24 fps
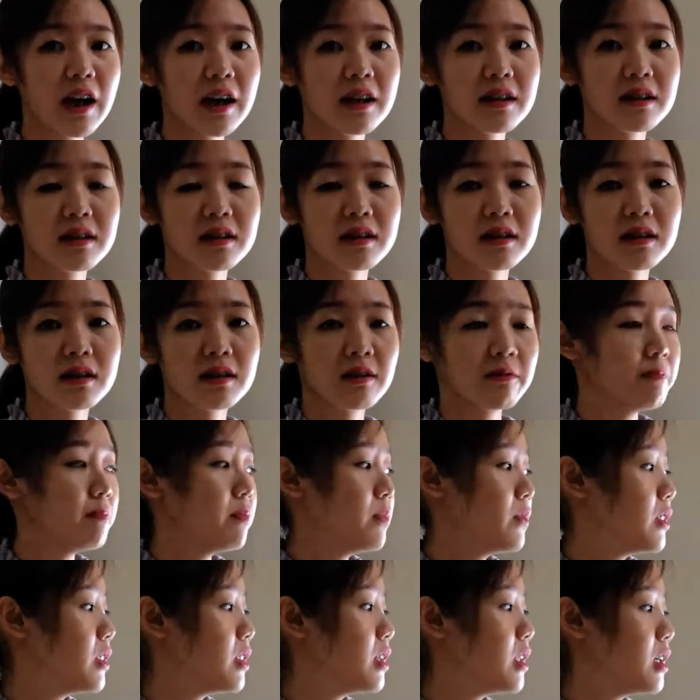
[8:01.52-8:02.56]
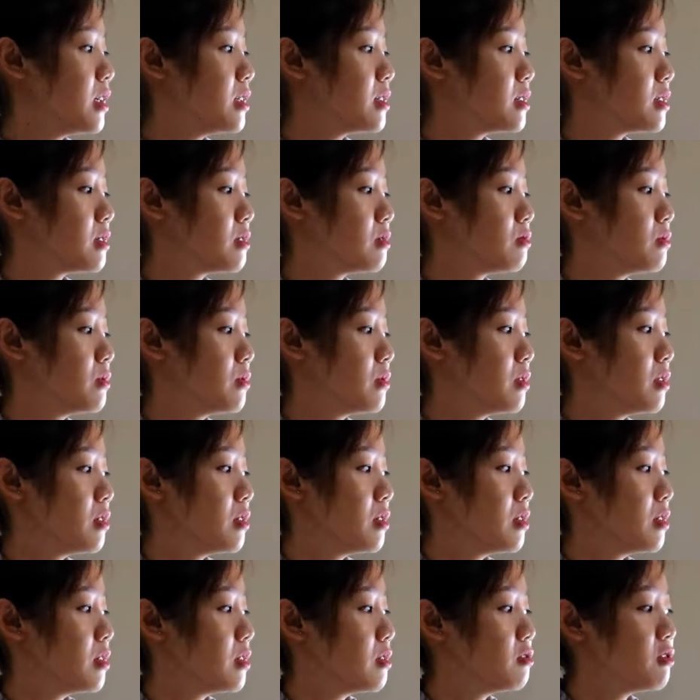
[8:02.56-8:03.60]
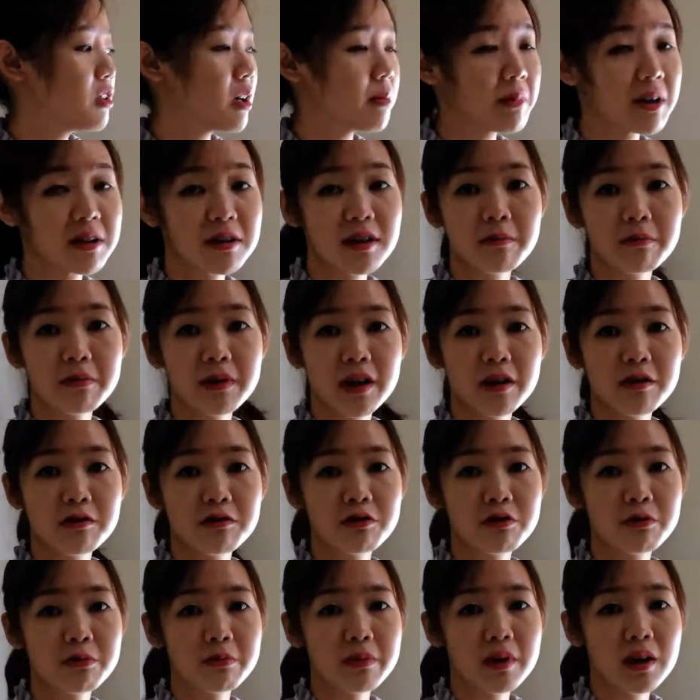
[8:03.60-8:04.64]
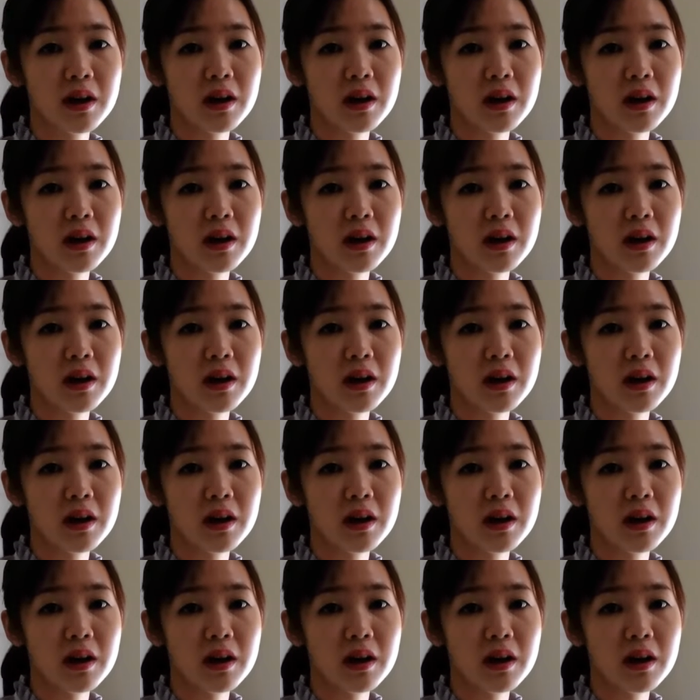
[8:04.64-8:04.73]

enter this dramatic playroom,